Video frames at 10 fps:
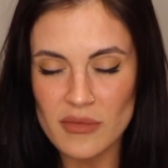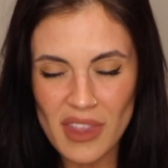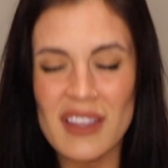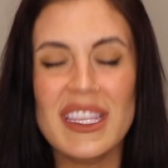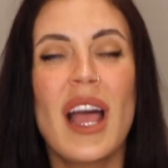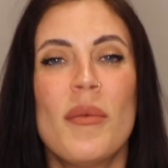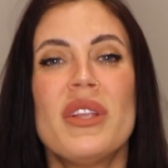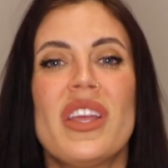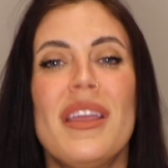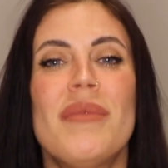it's how
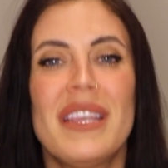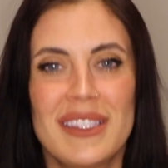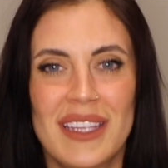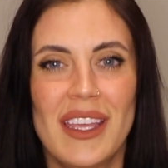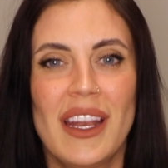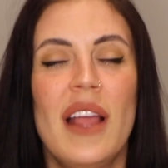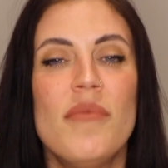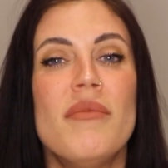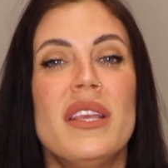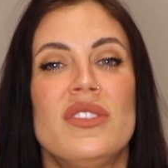much I miss it. I
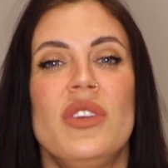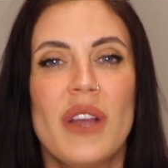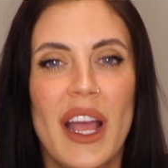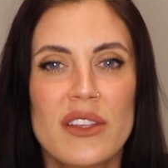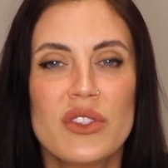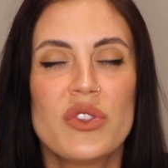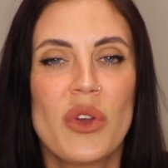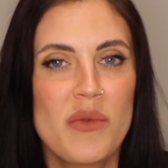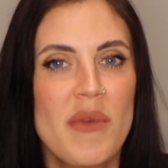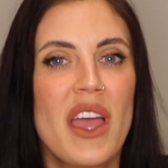miss you guys
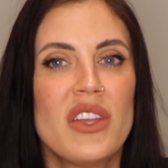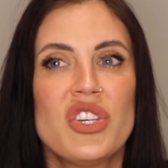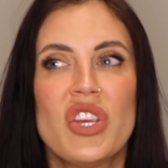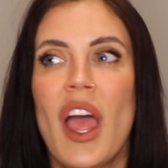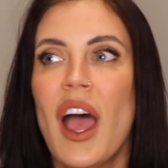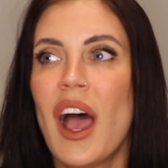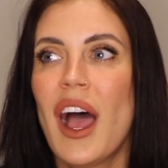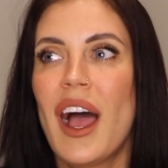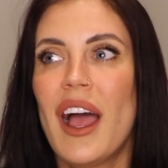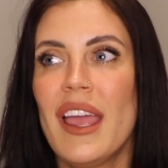so much.
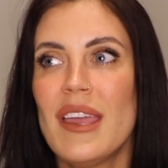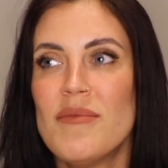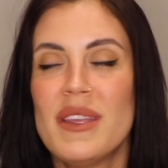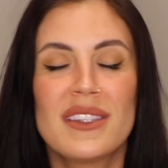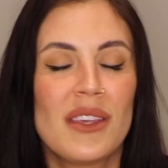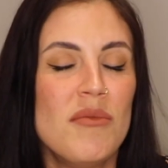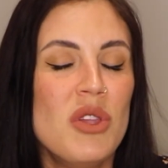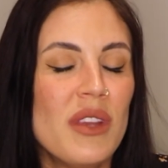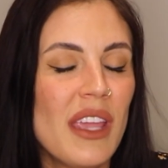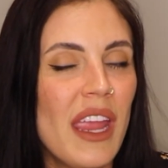I miss
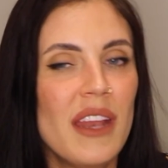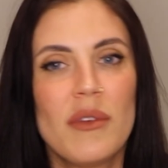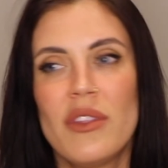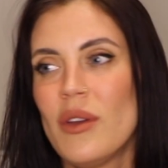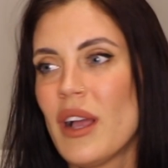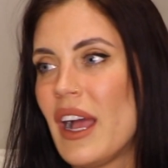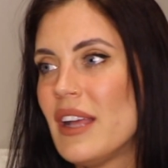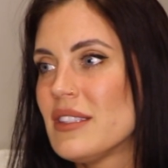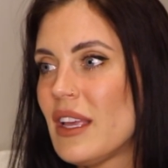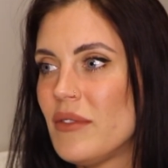communicating with you
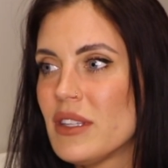guys. I miss